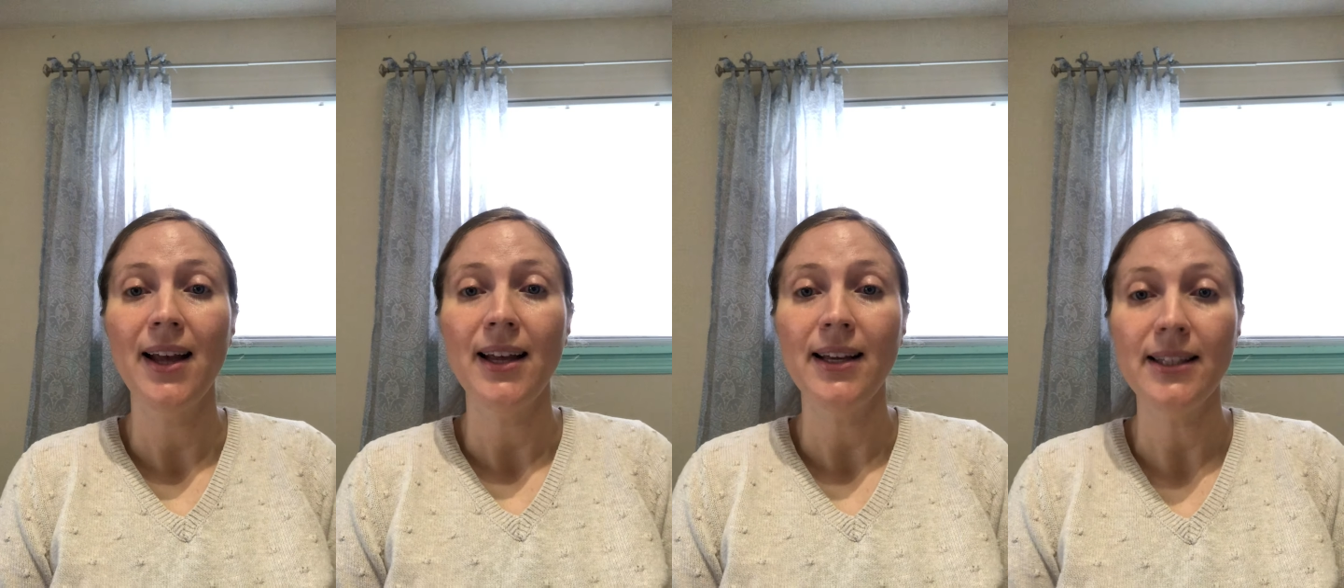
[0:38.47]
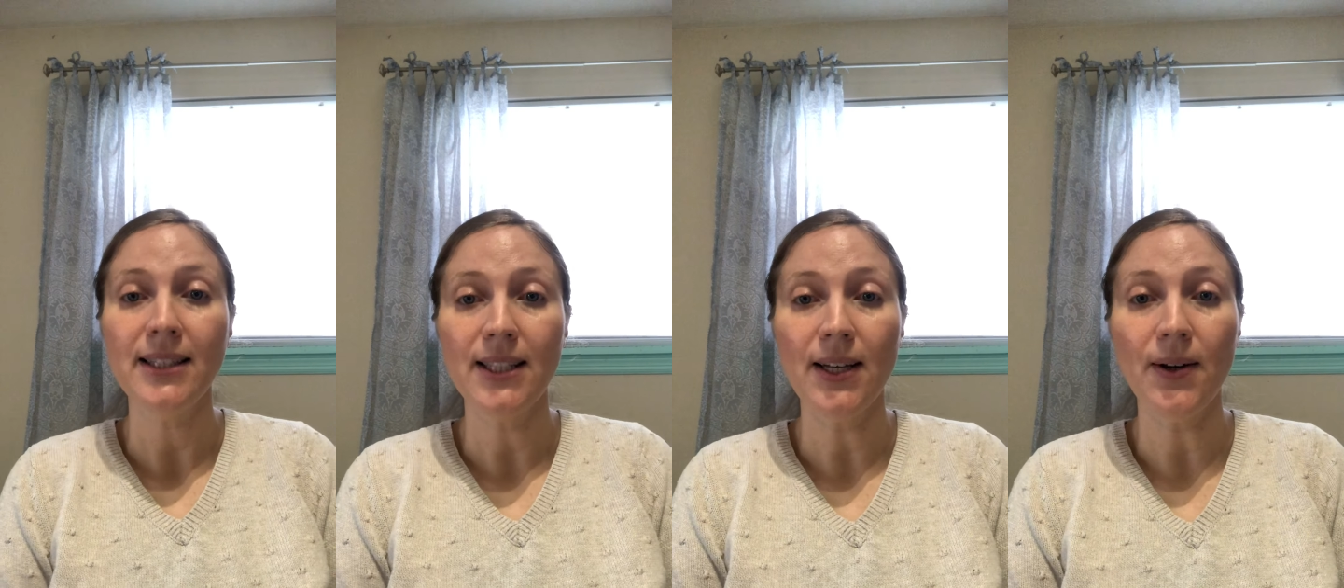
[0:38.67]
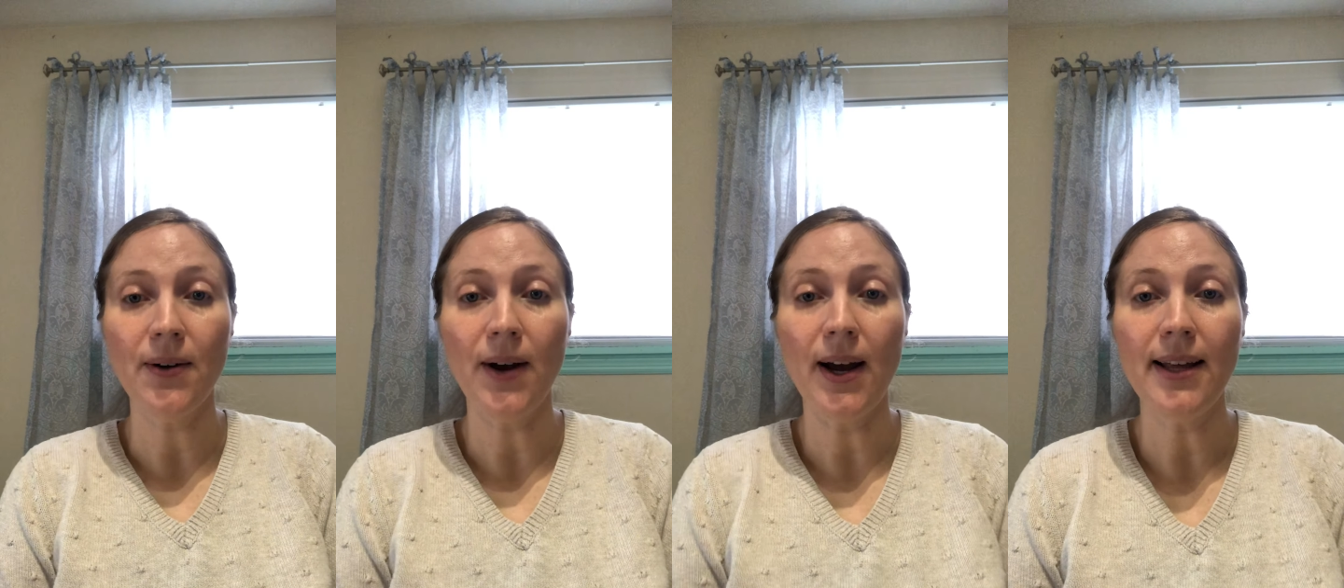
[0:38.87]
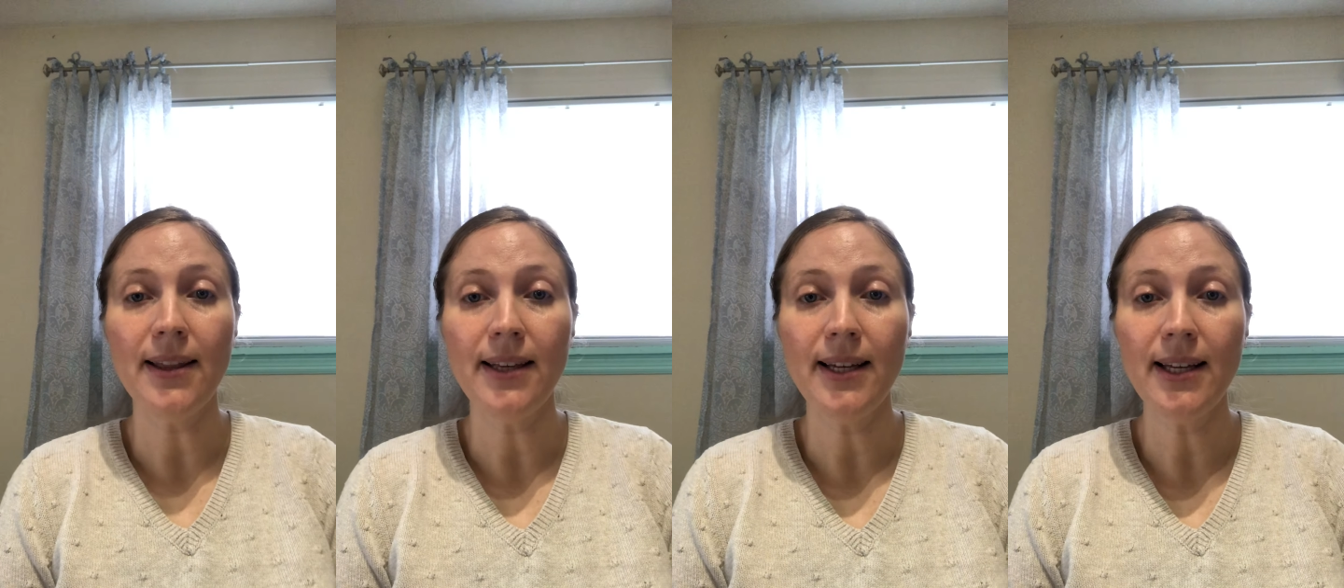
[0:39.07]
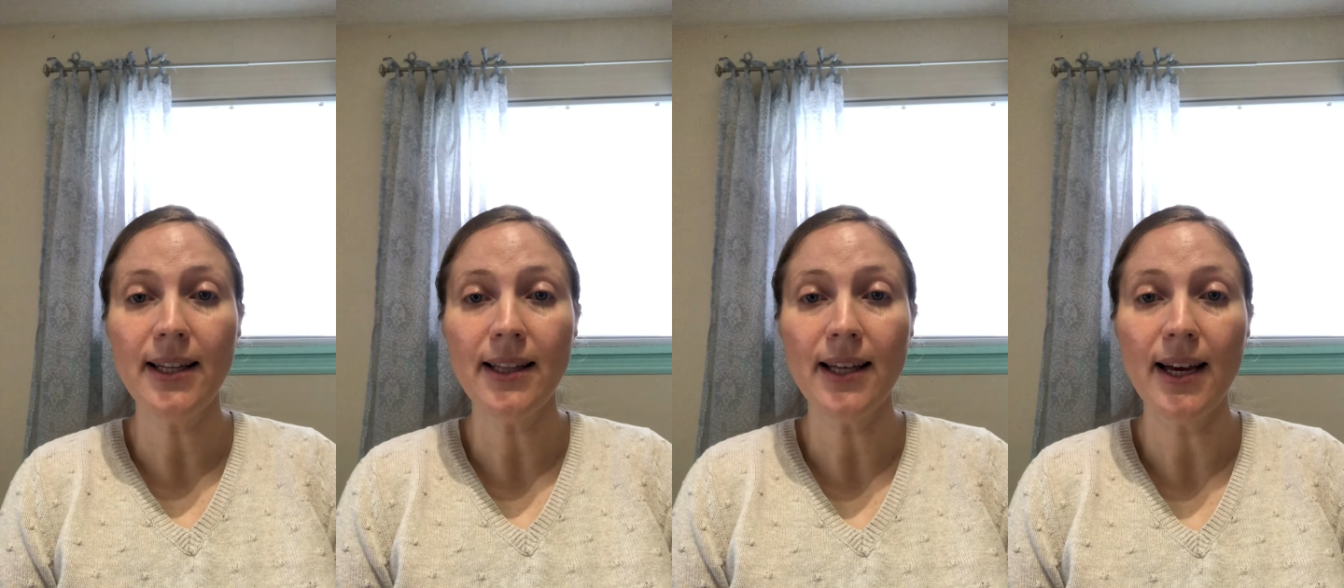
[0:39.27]
So I
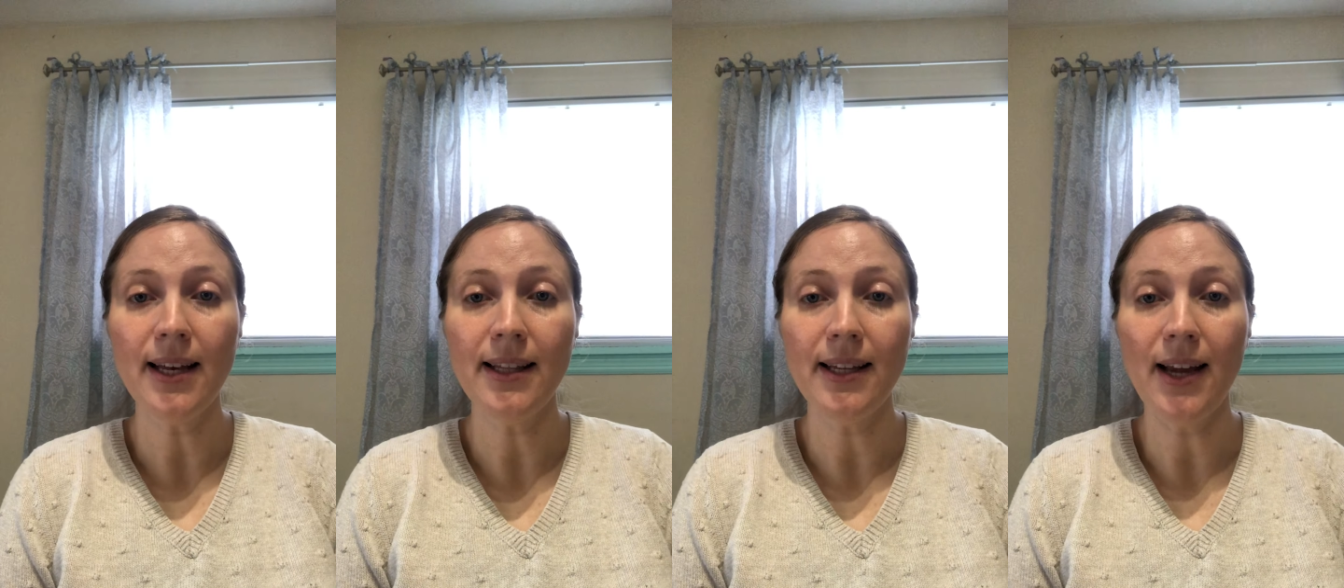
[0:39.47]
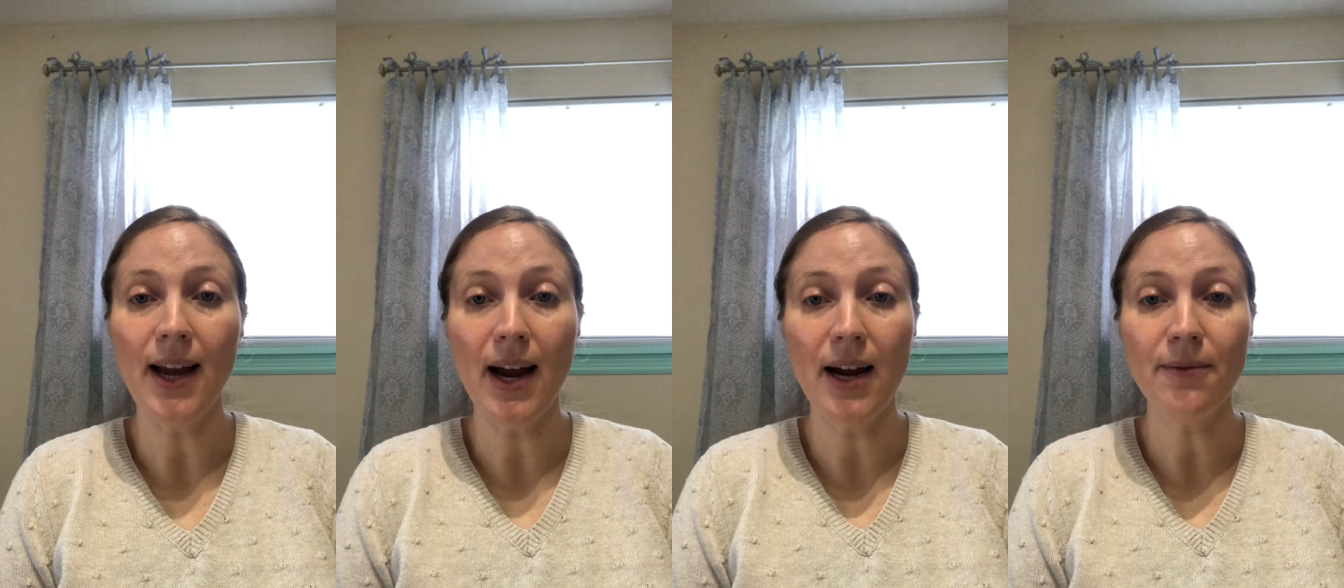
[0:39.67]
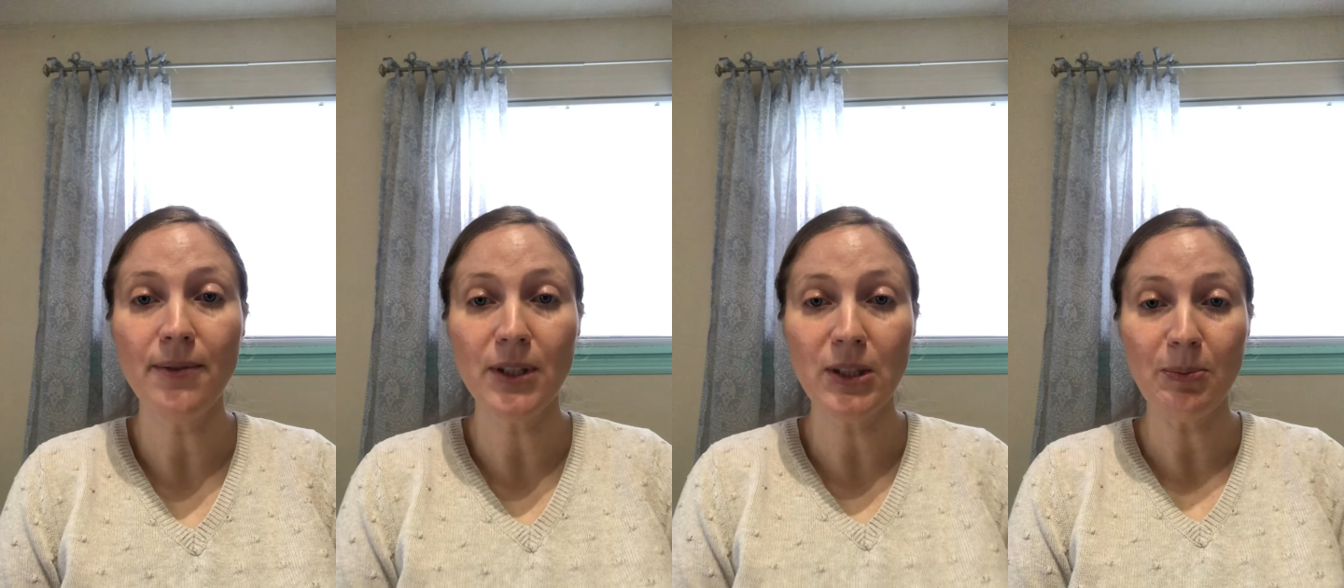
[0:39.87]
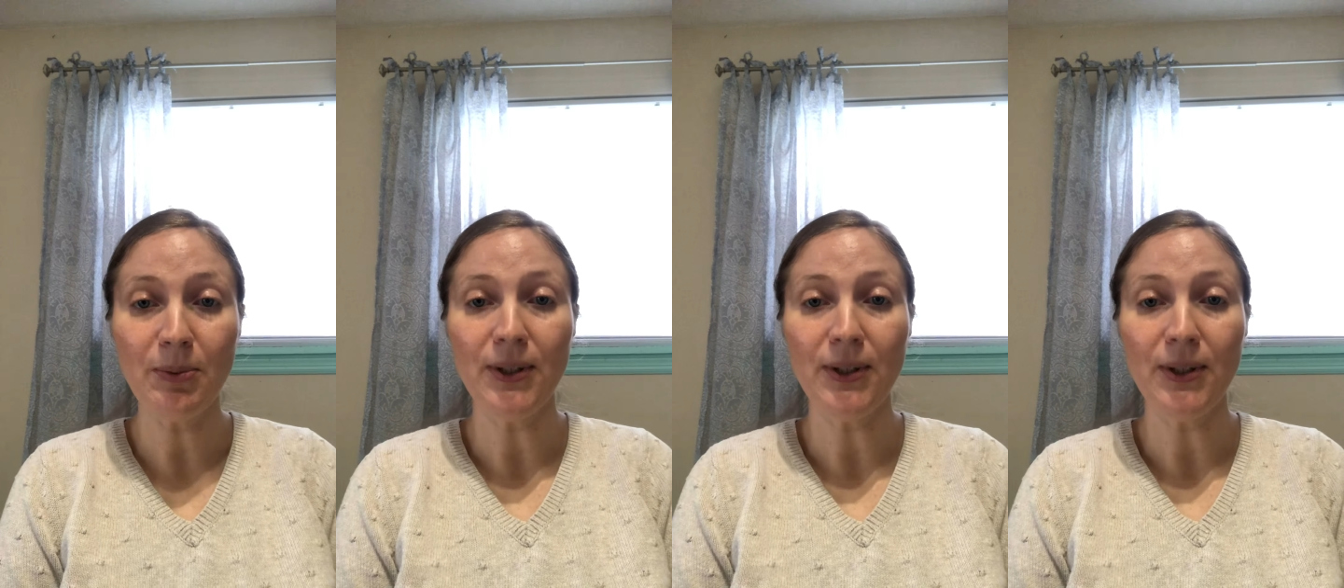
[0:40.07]
think that the average